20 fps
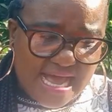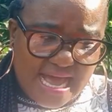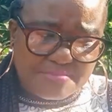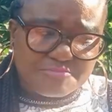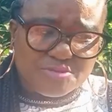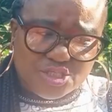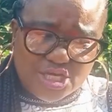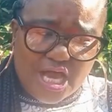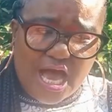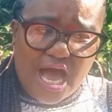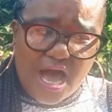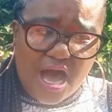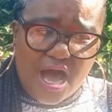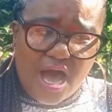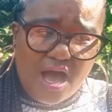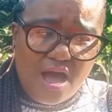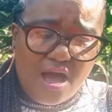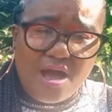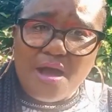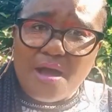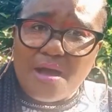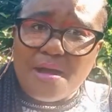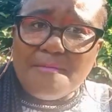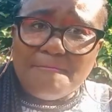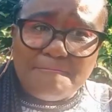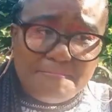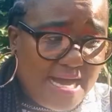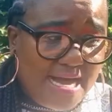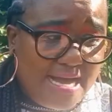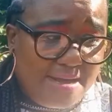I'm sure
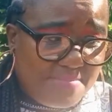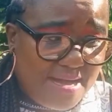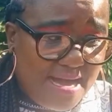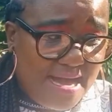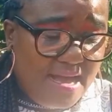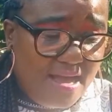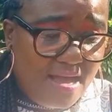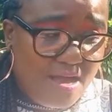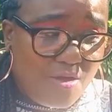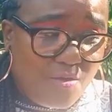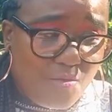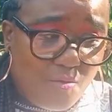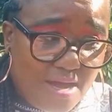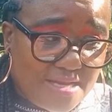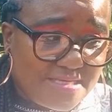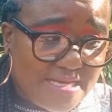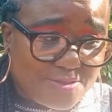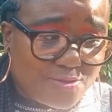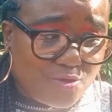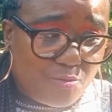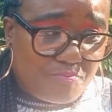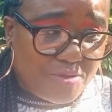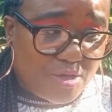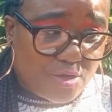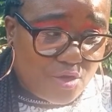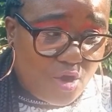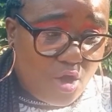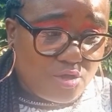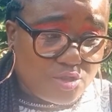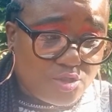Mama wanted to be
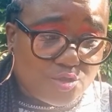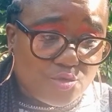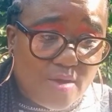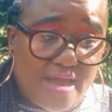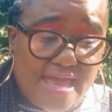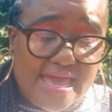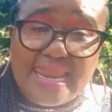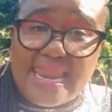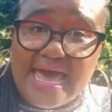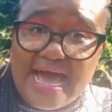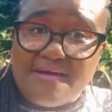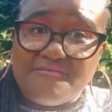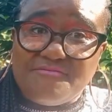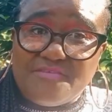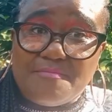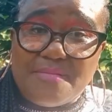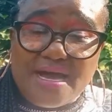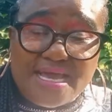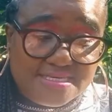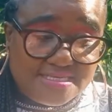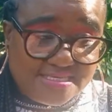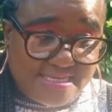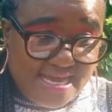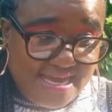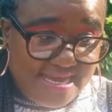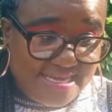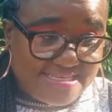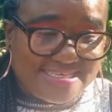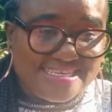close to her lover, my dad.